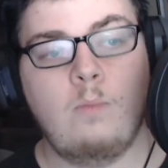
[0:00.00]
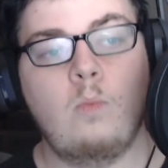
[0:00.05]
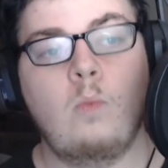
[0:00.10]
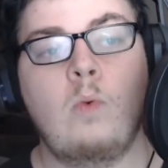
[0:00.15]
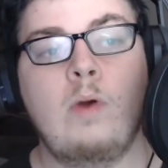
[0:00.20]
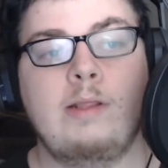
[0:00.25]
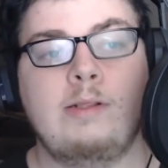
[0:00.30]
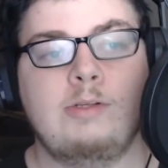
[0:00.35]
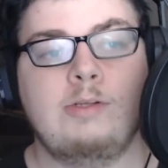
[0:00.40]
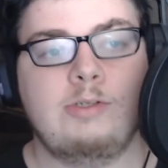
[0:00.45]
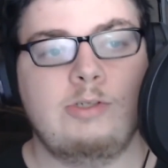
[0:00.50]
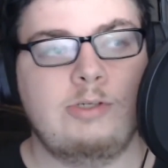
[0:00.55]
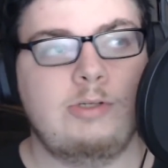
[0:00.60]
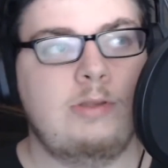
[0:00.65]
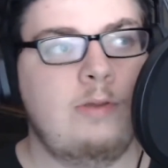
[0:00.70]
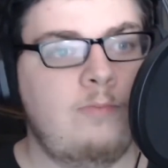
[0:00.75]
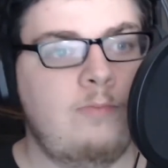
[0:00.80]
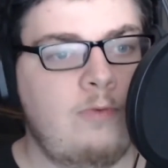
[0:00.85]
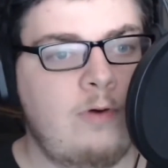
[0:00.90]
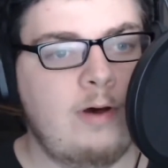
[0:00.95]
which
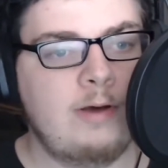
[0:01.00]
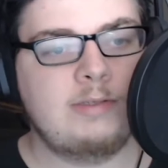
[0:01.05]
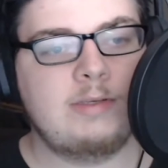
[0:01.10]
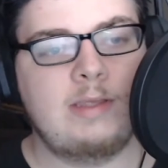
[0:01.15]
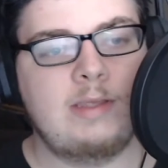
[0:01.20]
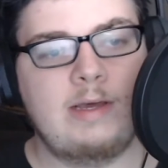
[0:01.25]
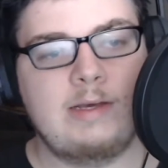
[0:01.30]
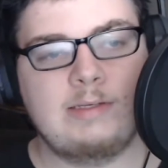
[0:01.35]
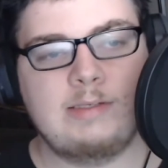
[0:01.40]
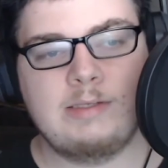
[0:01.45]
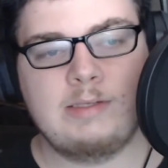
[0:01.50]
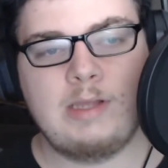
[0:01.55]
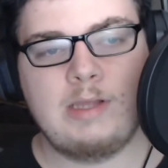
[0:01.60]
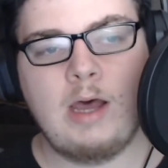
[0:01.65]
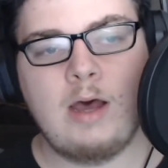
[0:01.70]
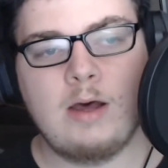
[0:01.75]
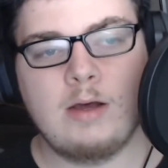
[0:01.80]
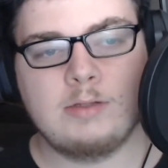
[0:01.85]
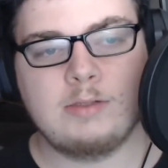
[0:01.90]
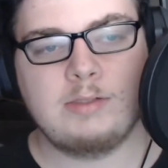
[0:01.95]
the price of that
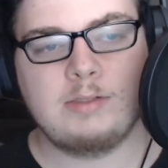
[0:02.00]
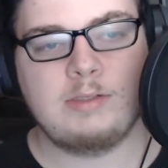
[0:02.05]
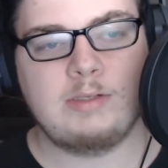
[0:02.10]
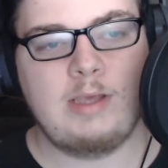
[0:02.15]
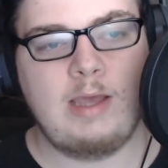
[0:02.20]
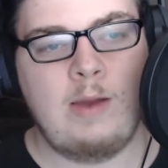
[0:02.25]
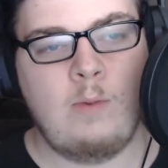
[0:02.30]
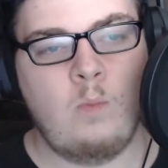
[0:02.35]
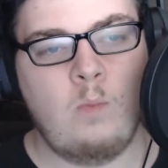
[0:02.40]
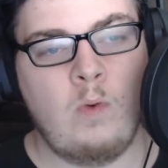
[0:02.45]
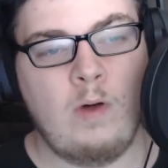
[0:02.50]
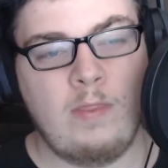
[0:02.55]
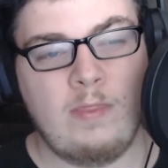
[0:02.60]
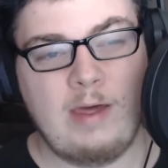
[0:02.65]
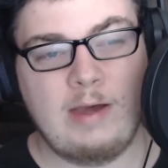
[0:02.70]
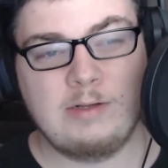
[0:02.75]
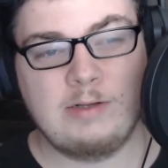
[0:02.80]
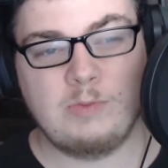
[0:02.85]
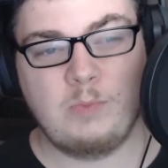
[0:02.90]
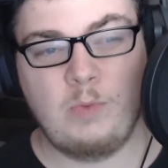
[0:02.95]
starts at
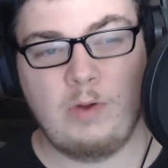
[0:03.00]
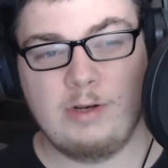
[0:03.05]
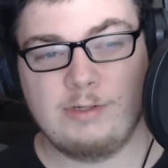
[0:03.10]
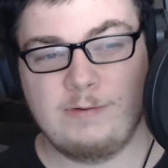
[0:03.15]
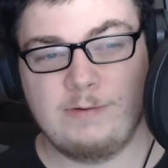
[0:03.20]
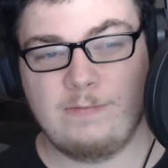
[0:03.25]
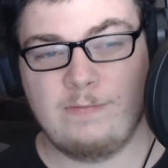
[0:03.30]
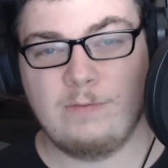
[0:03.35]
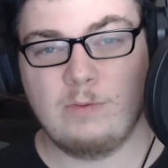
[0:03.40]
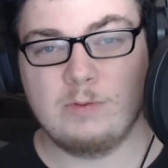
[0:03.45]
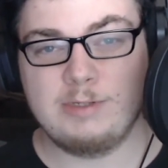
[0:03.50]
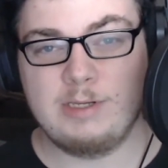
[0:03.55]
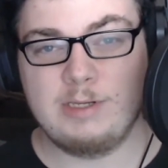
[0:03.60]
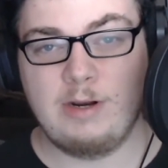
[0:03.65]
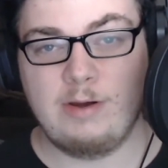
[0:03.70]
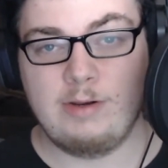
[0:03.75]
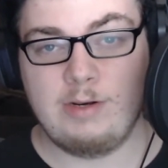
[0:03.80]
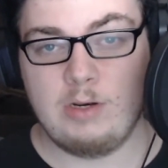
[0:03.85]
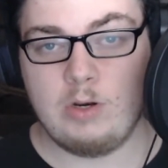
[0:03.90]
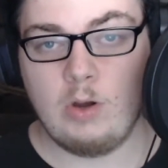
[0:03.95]

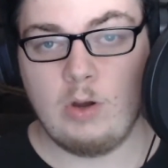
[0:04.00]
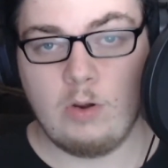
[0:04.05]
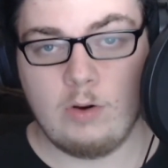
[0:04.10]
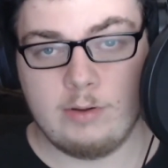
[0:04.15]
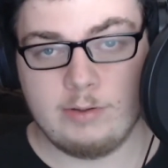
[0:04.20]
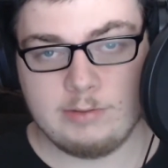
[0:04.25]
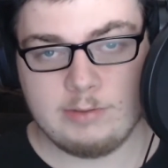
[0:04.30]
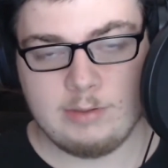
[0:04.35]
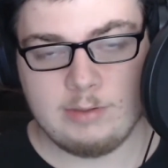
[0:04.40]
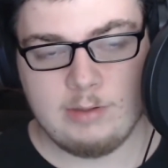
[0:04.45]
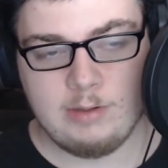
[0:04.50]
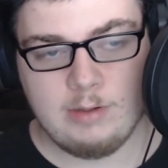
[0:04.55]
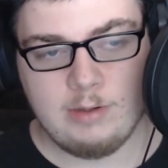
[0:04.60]
$1,149.